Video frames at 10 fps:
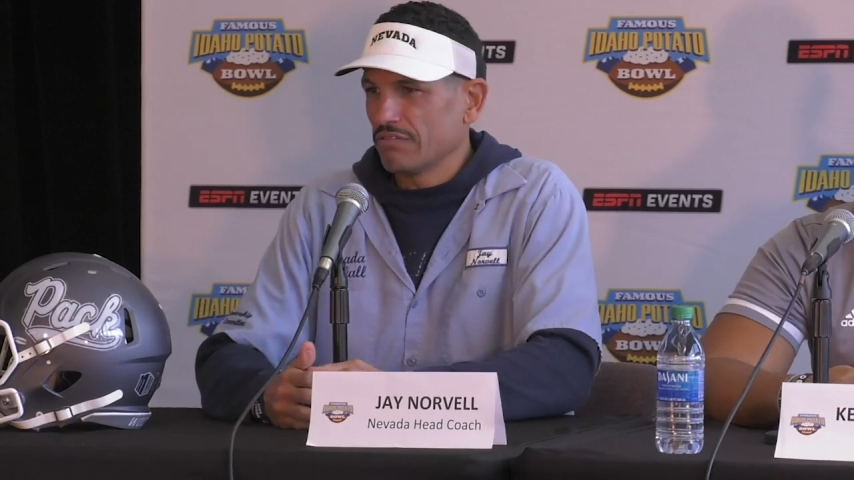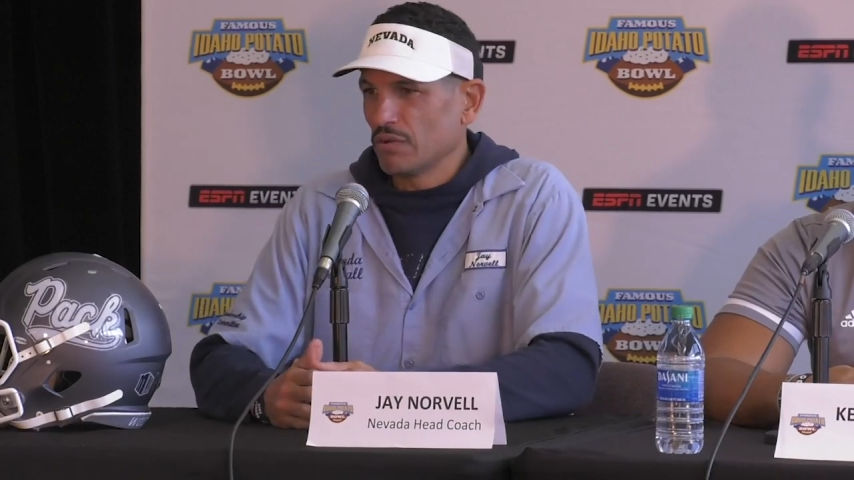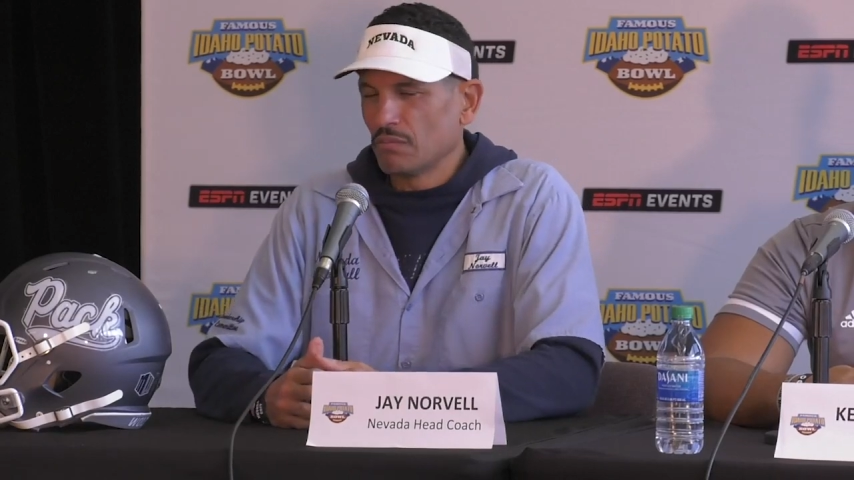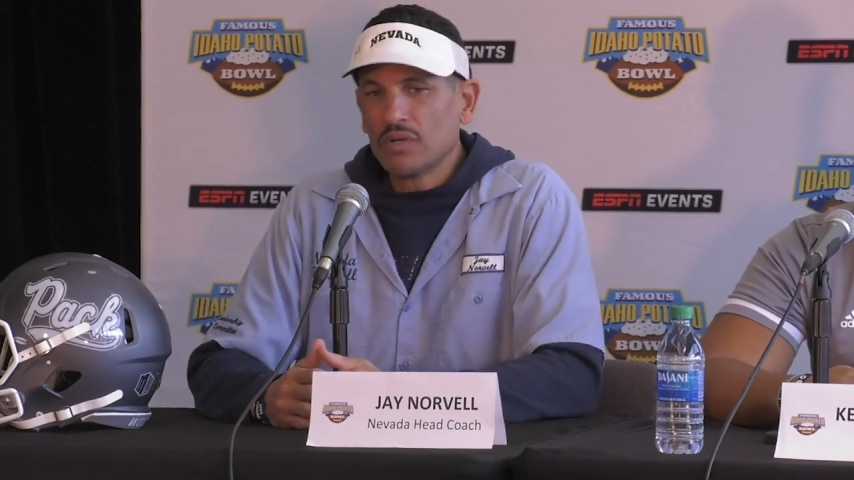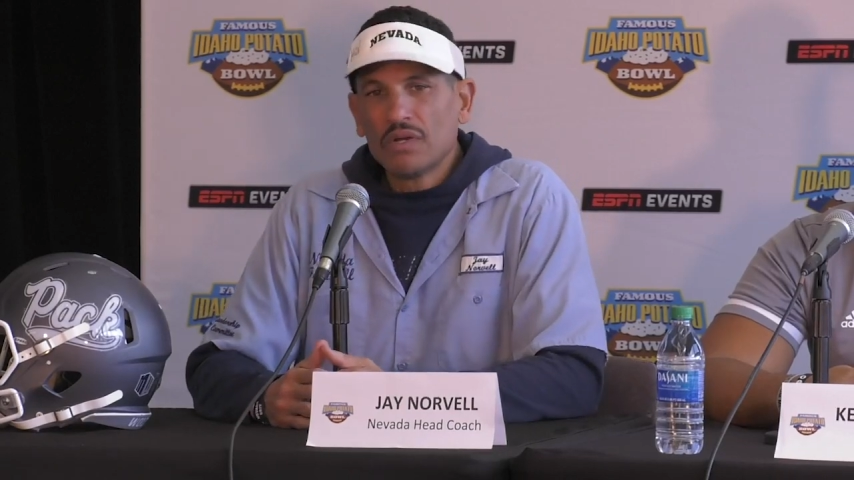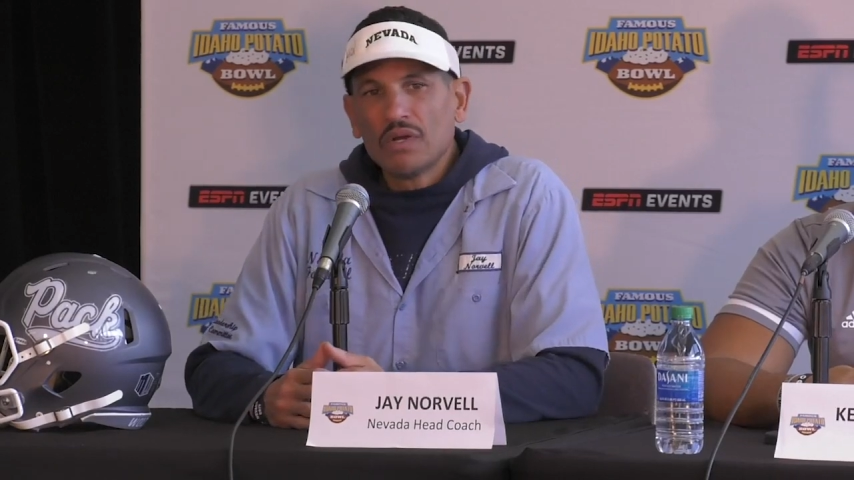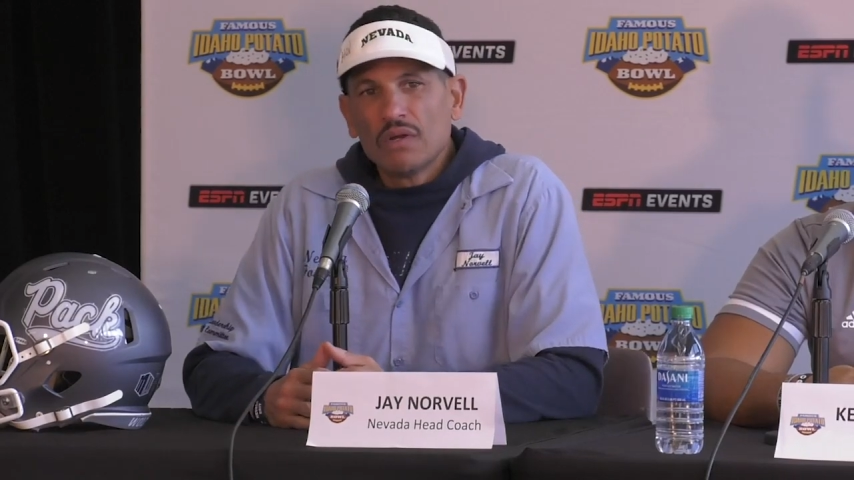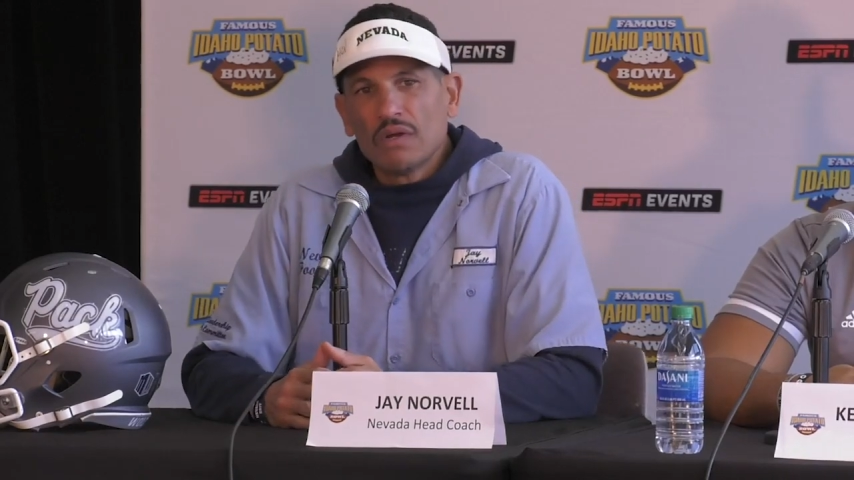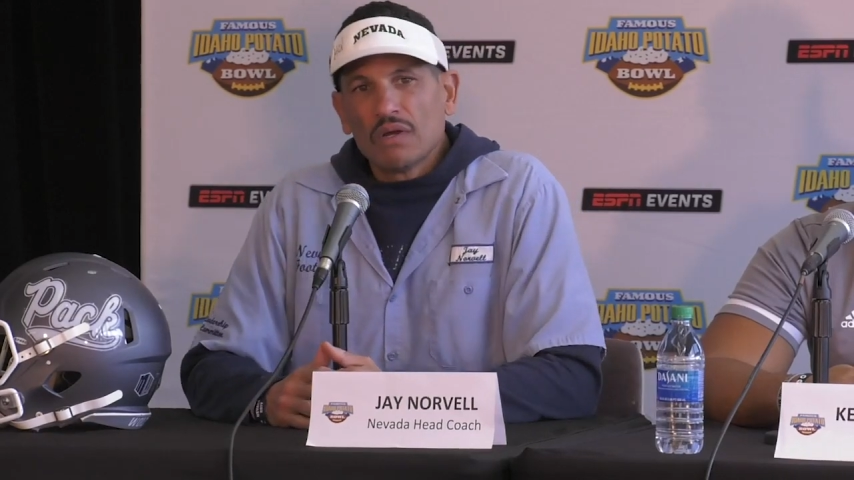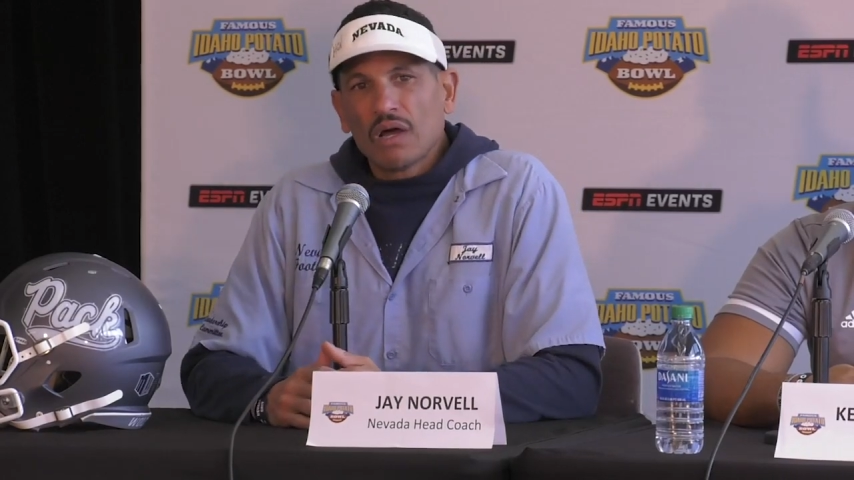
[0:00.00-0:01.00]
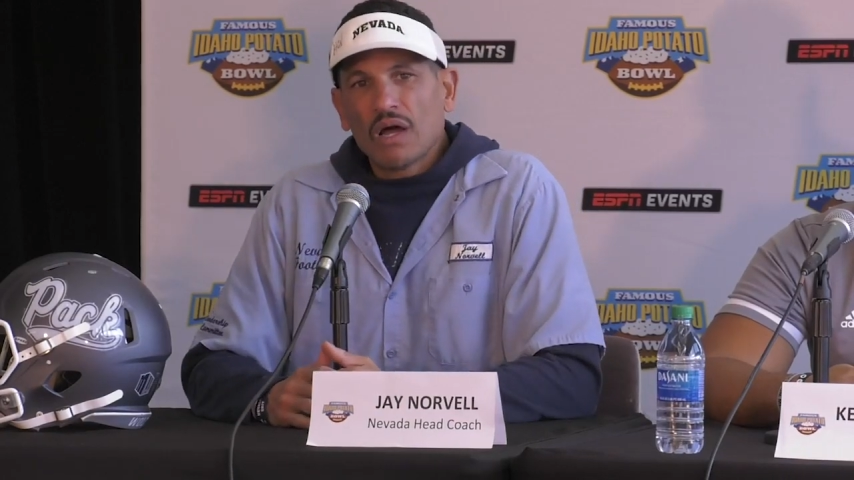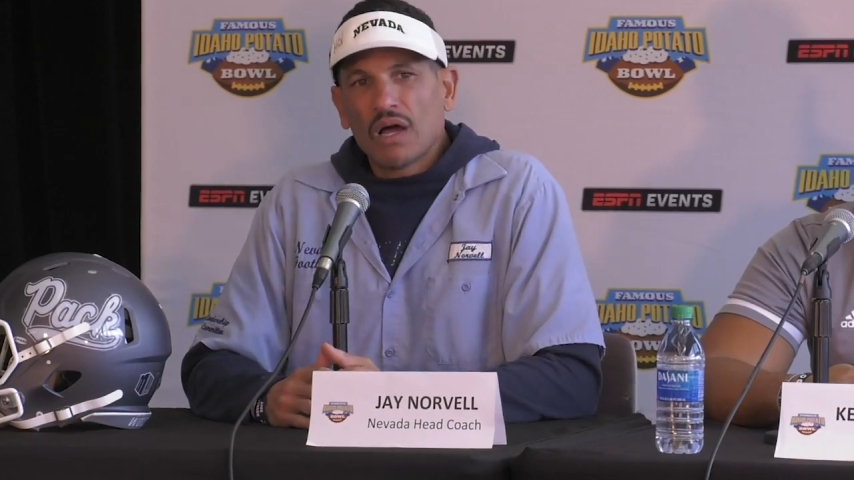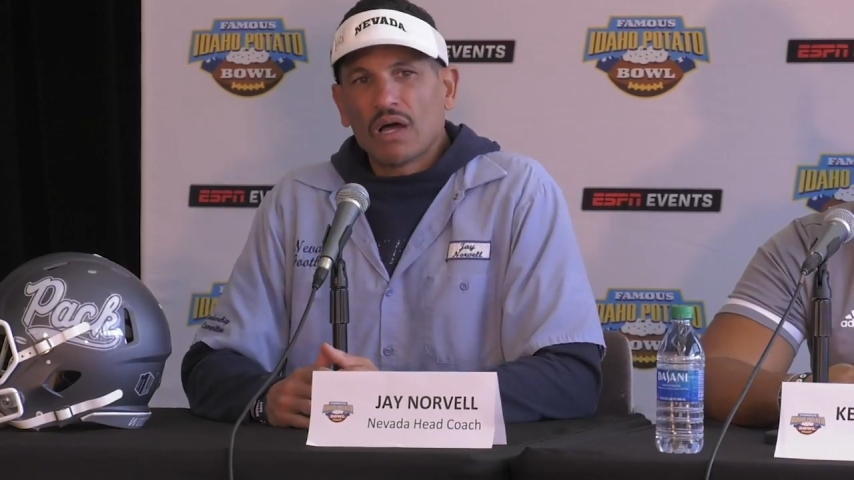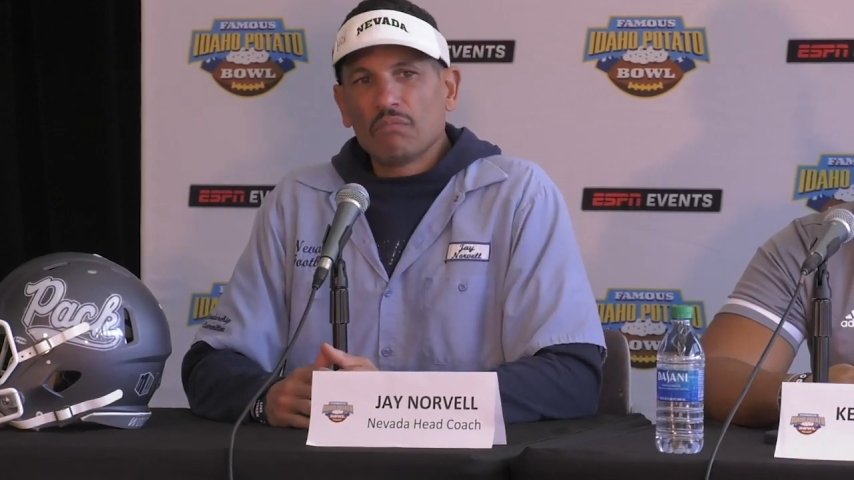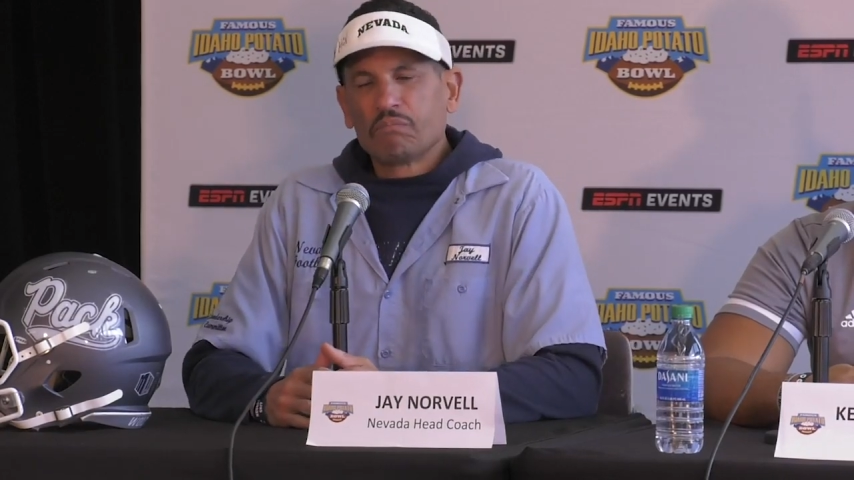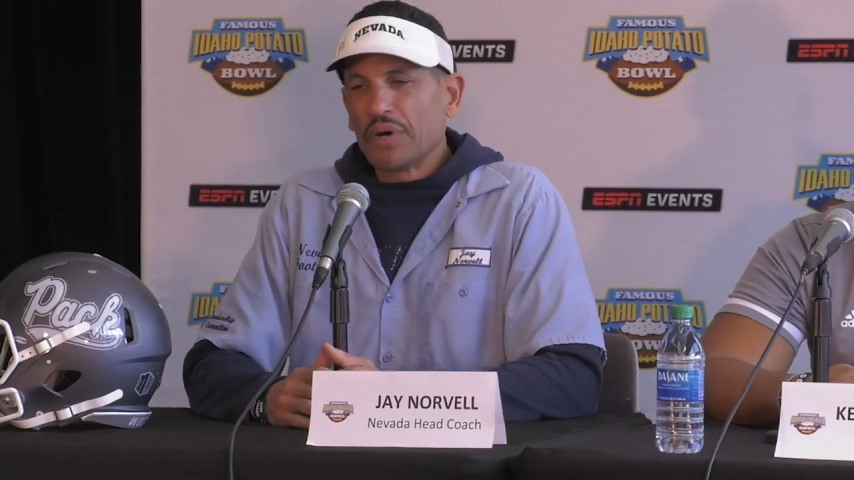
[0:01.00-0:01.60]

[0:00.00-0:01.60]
of them,